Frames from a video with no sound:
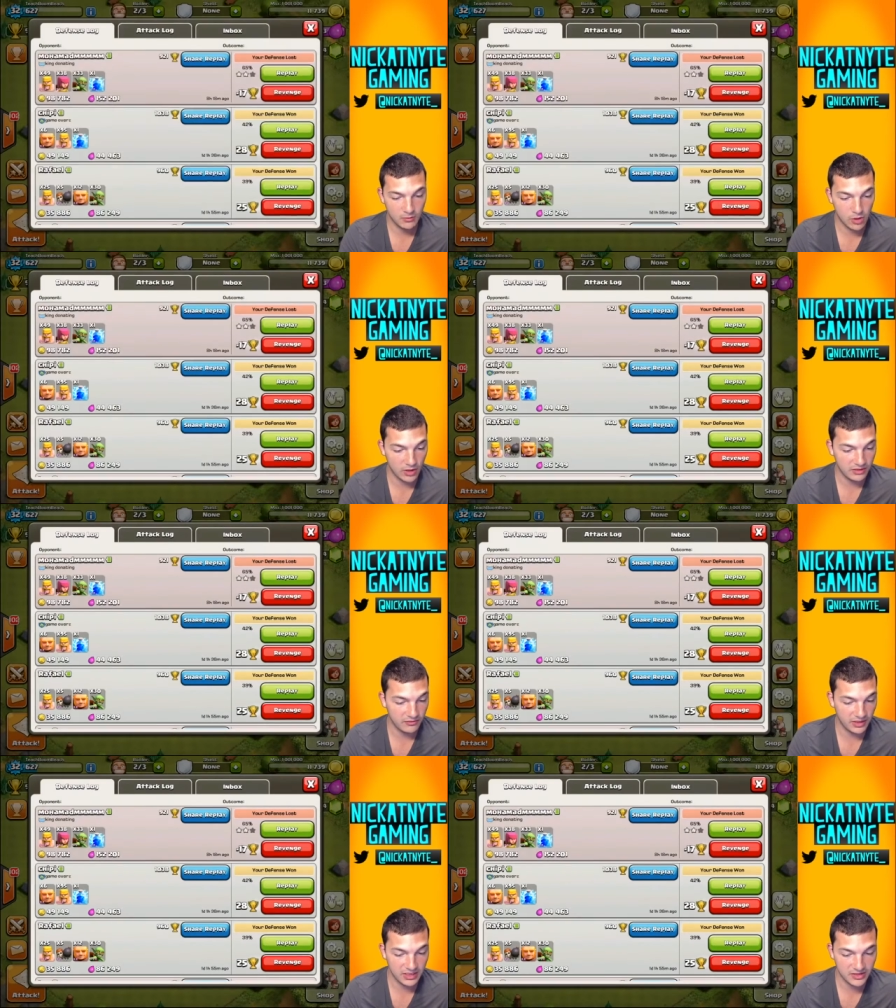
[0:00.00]
Whoa, I
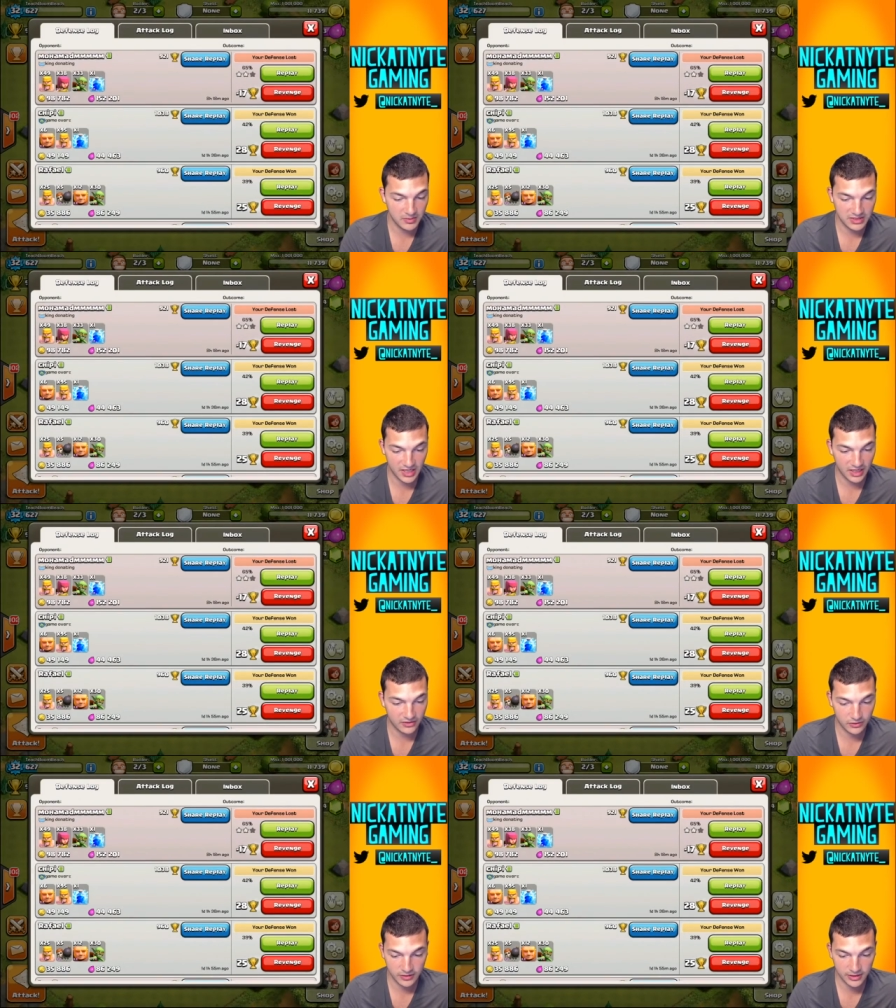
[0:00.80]
defended some attacks
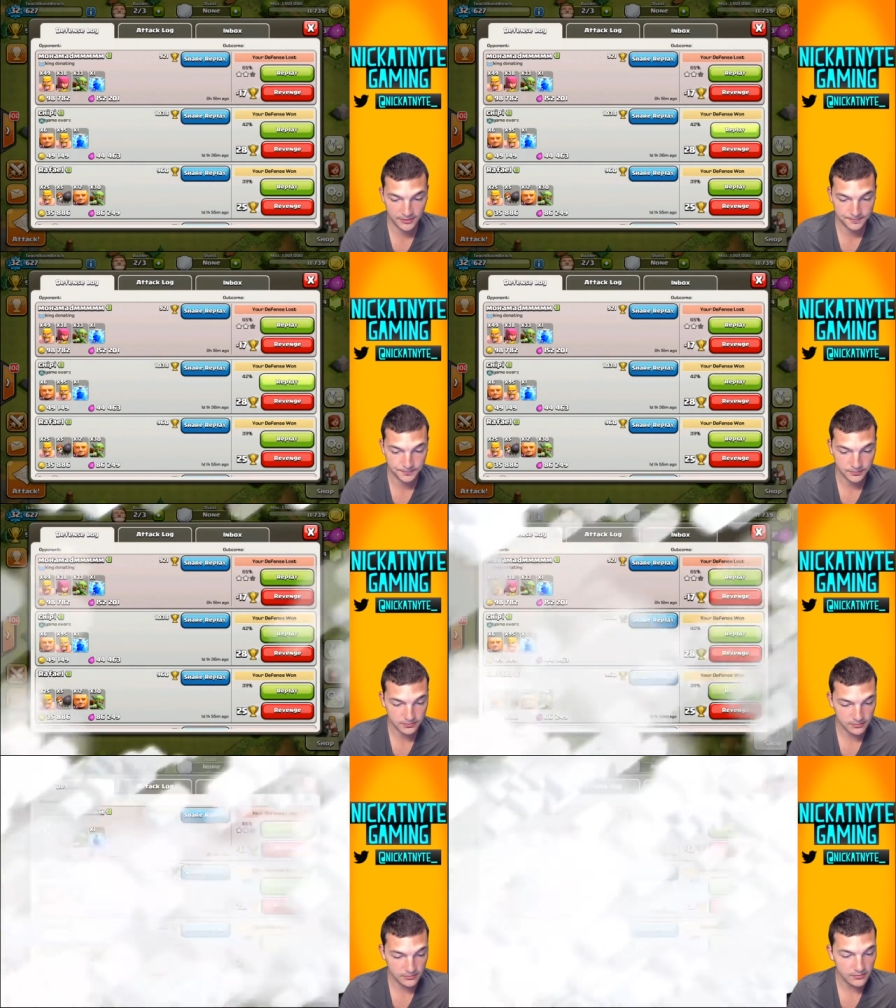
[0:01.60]
over here.
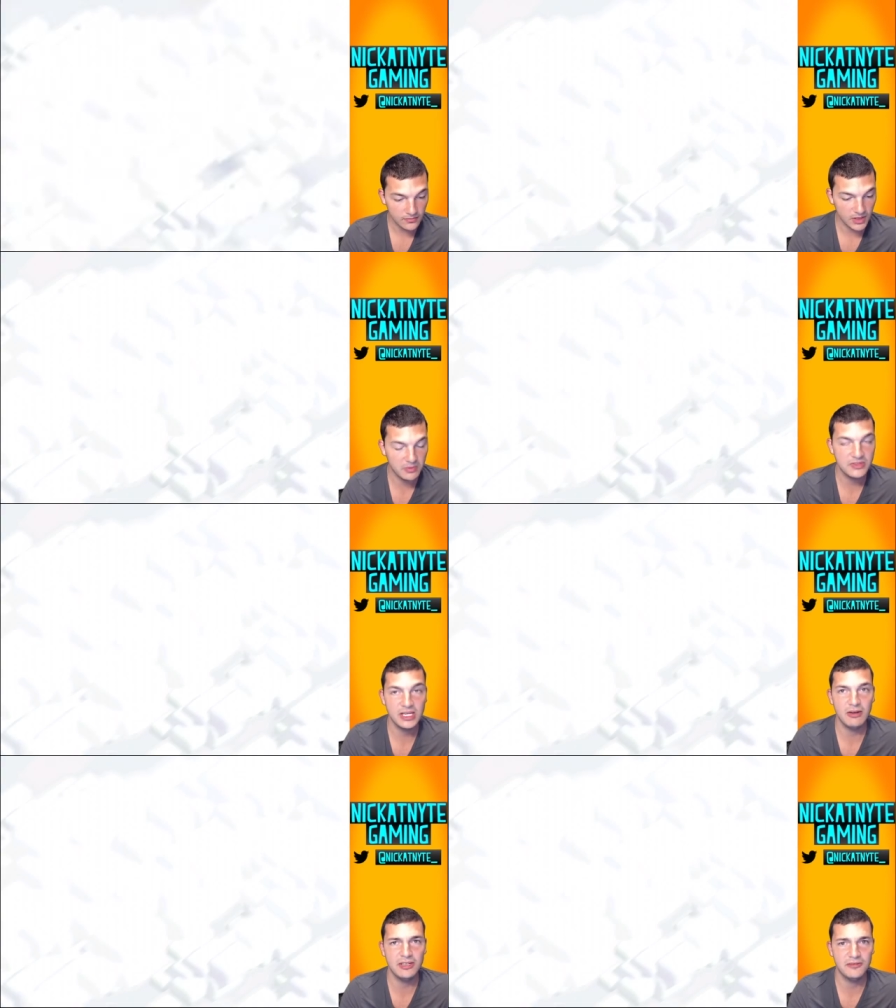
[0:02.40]
Let me see
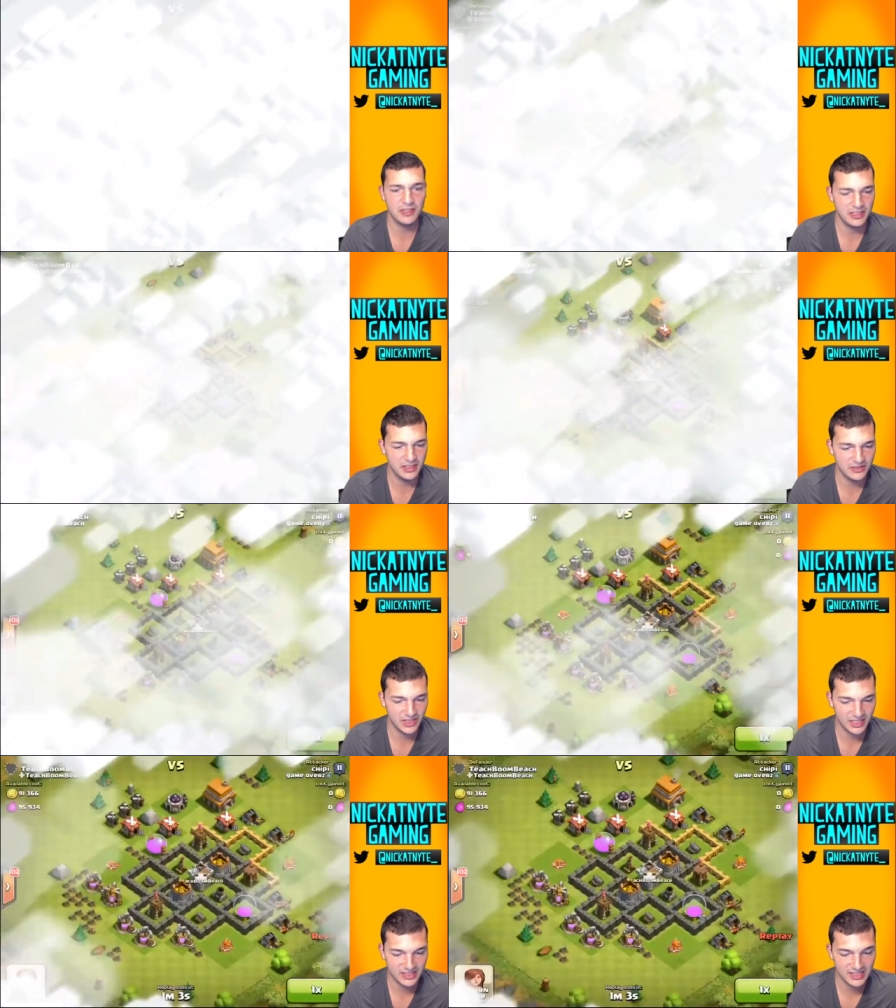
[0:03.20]
how I defended this
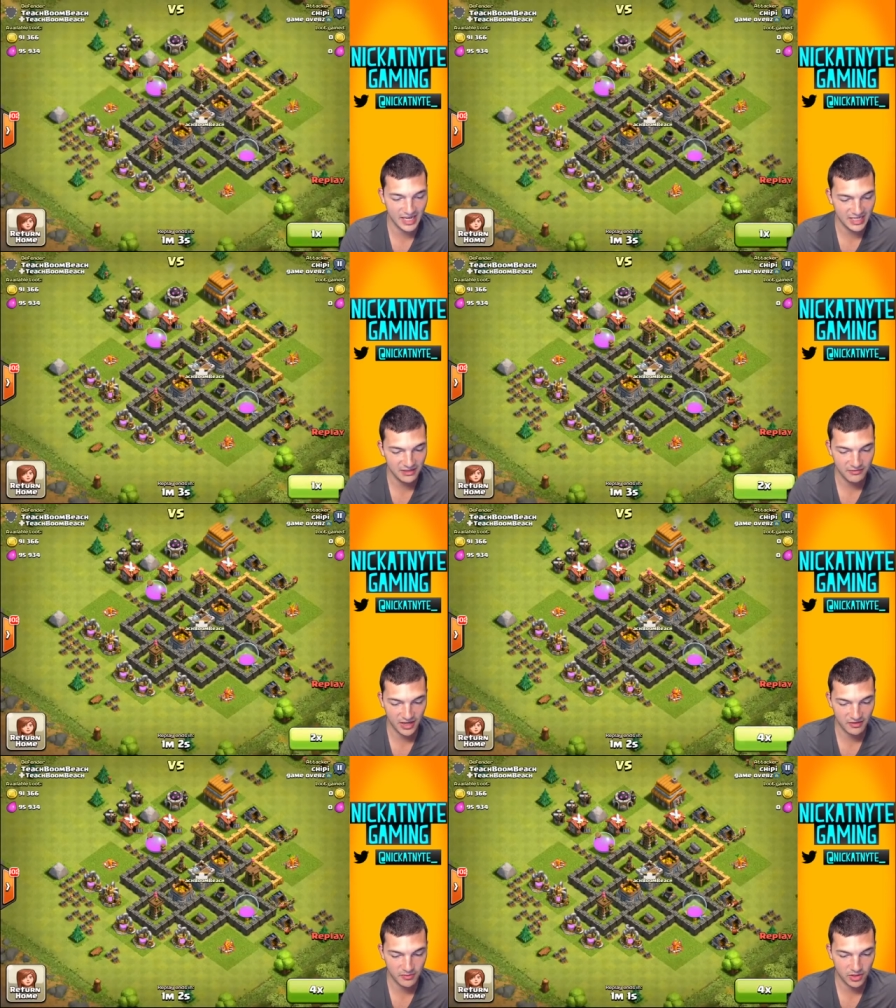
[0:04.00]
against
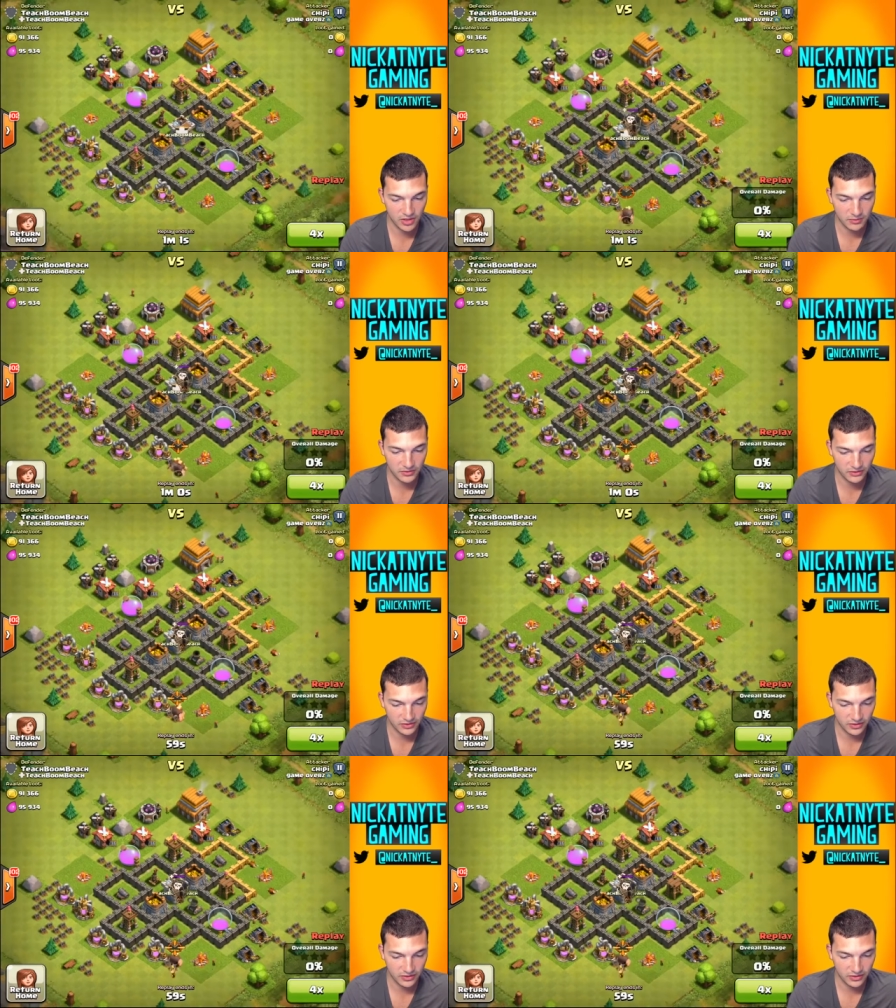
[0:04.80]
95 barbs.